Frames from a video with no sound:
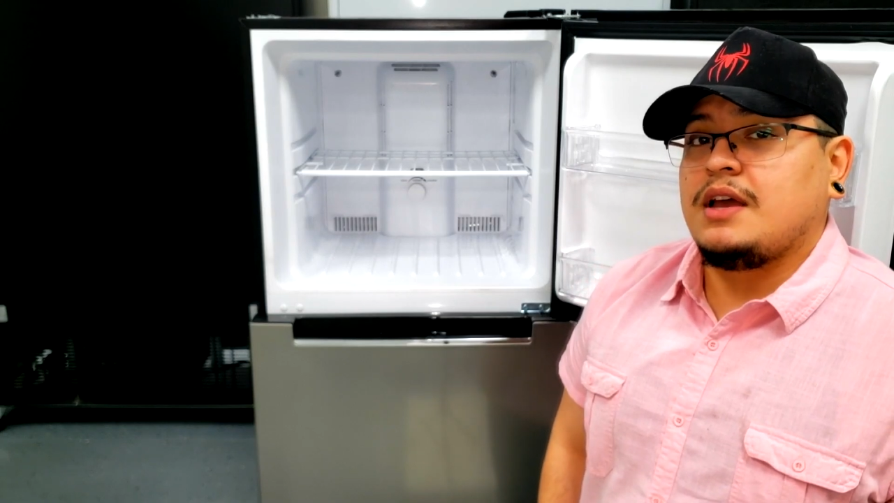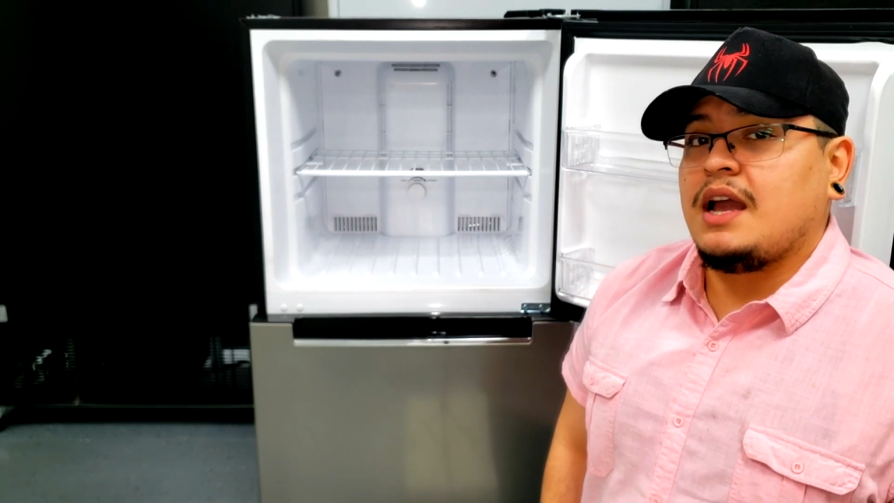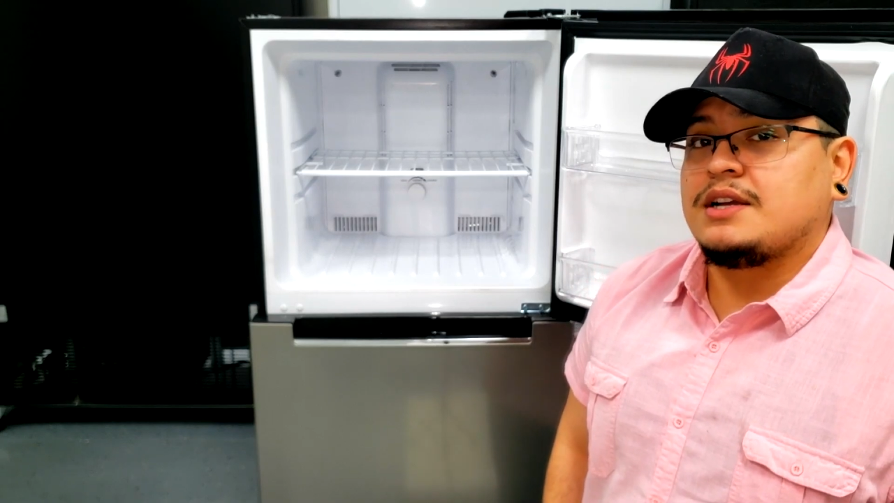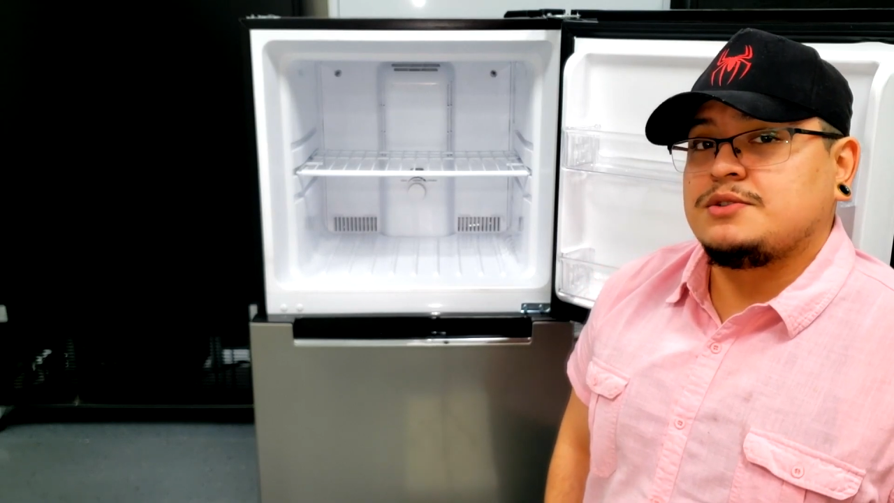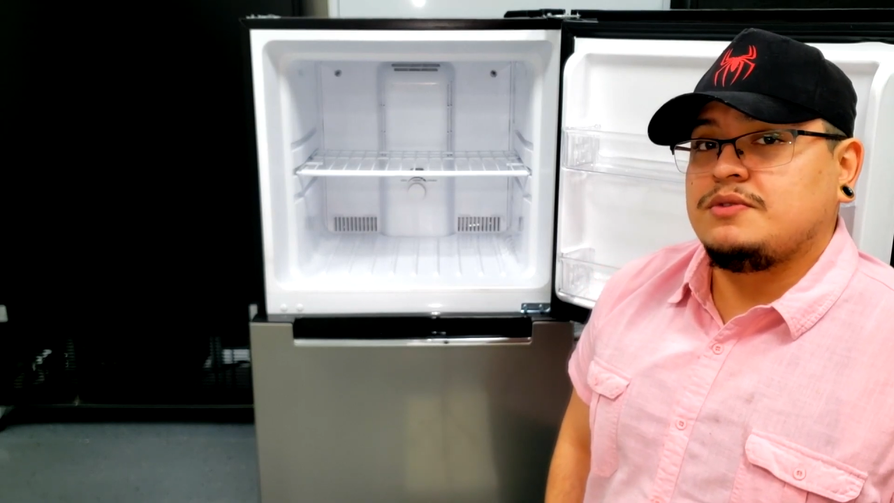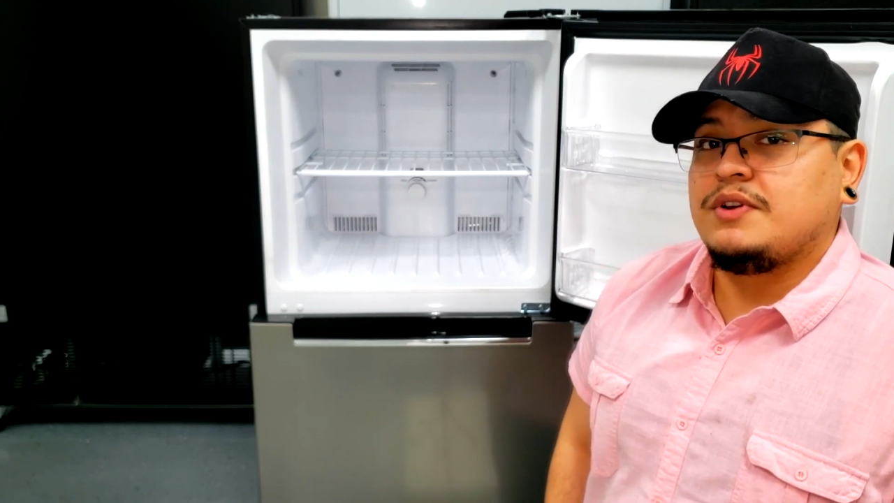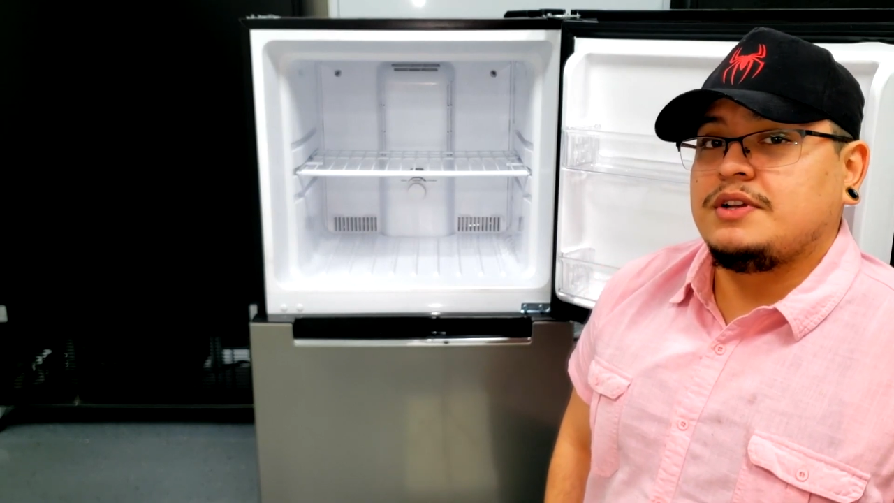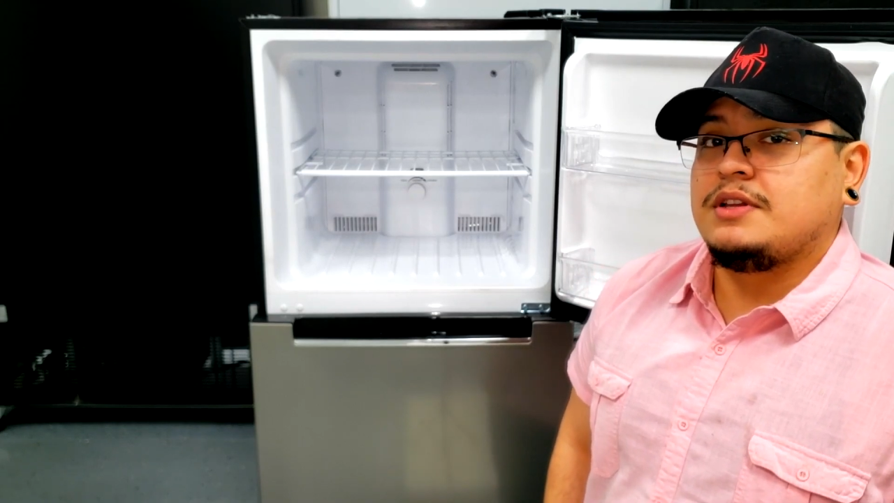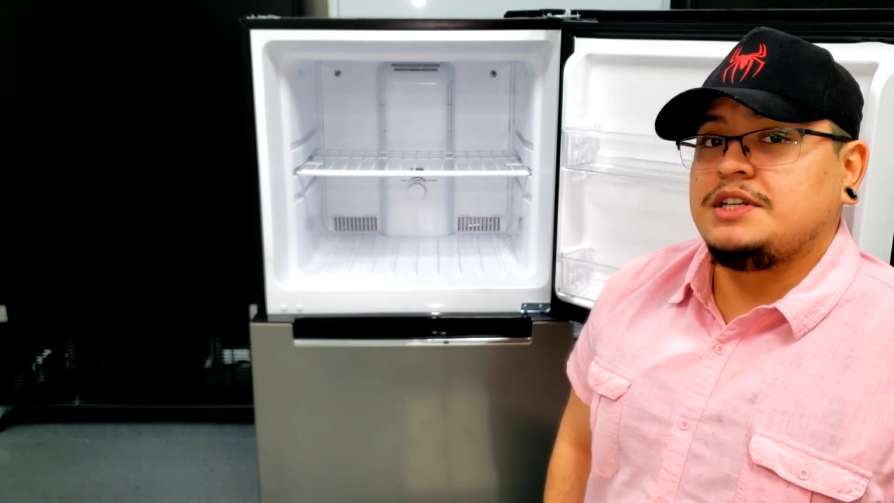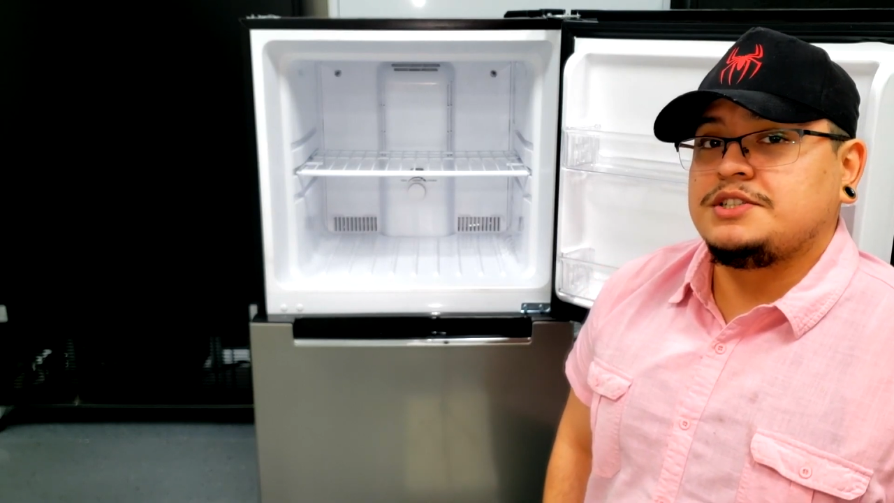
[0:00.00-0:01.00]
actual
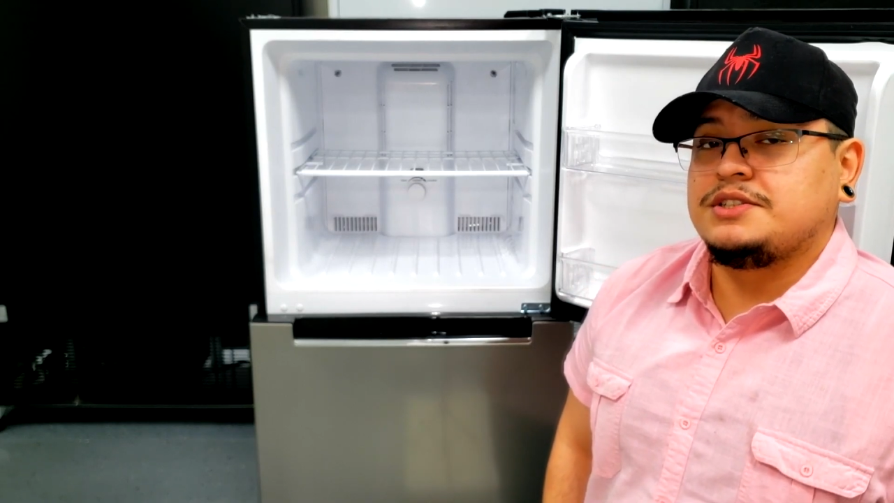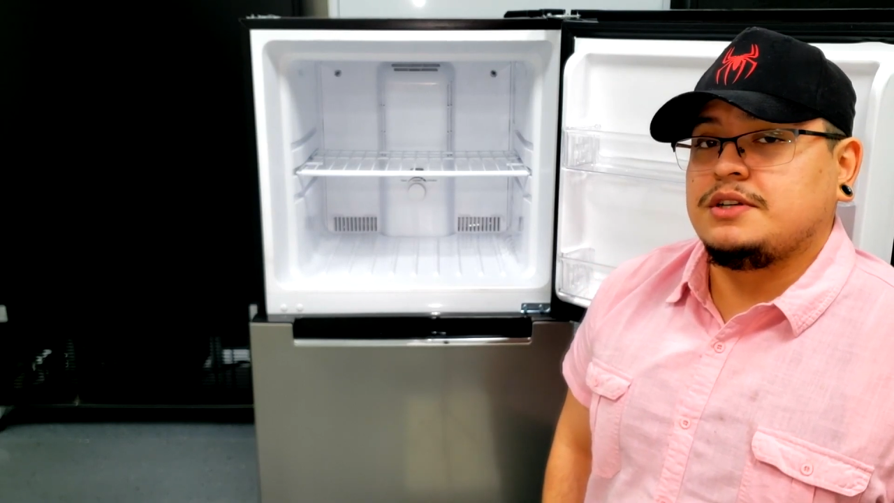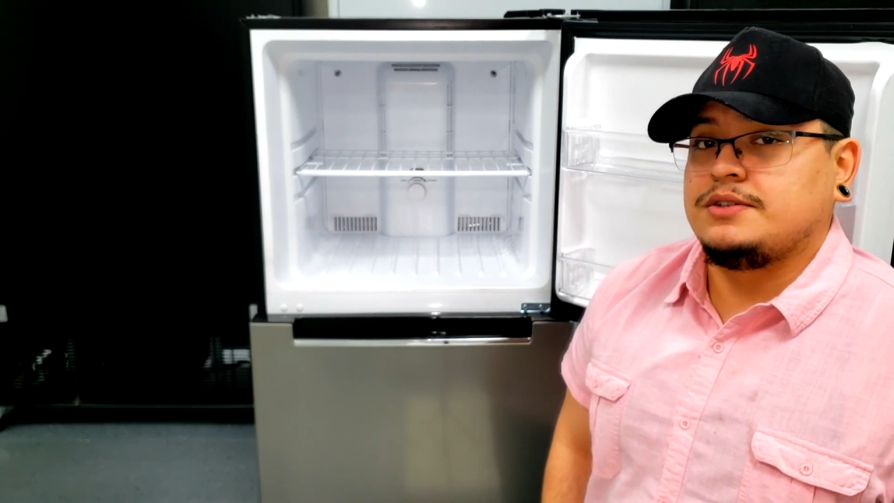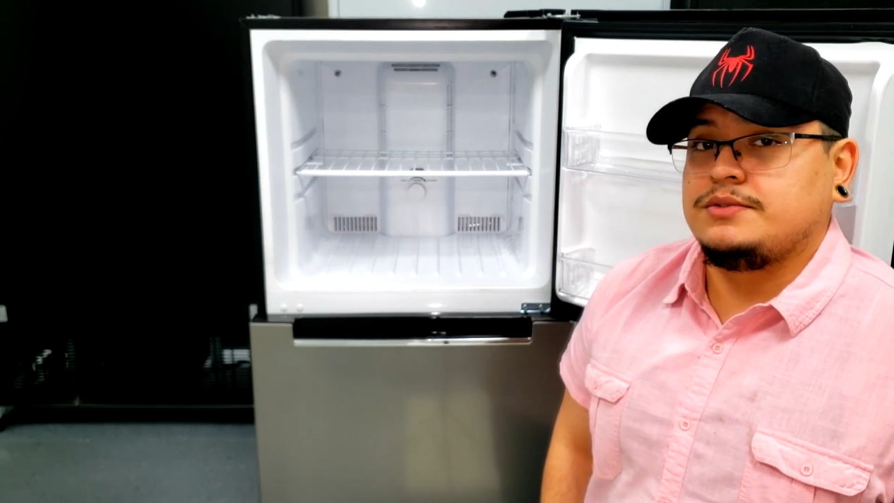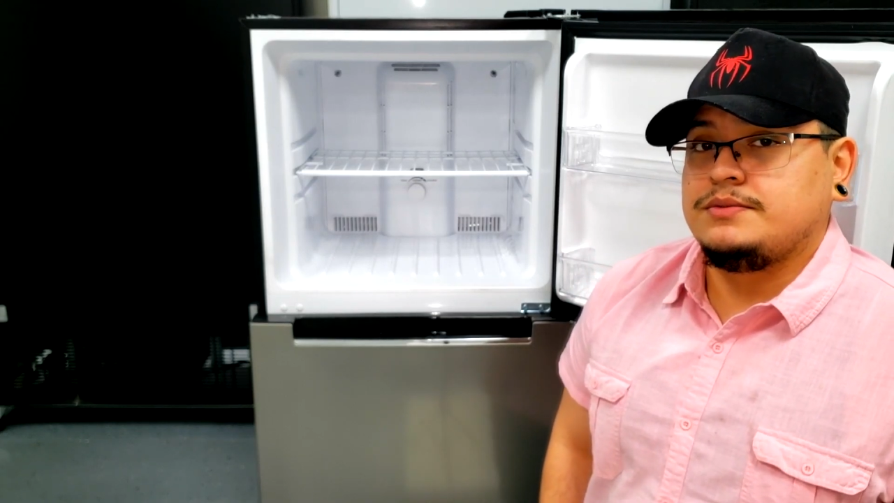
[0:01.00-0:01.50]
ventilation tunnel.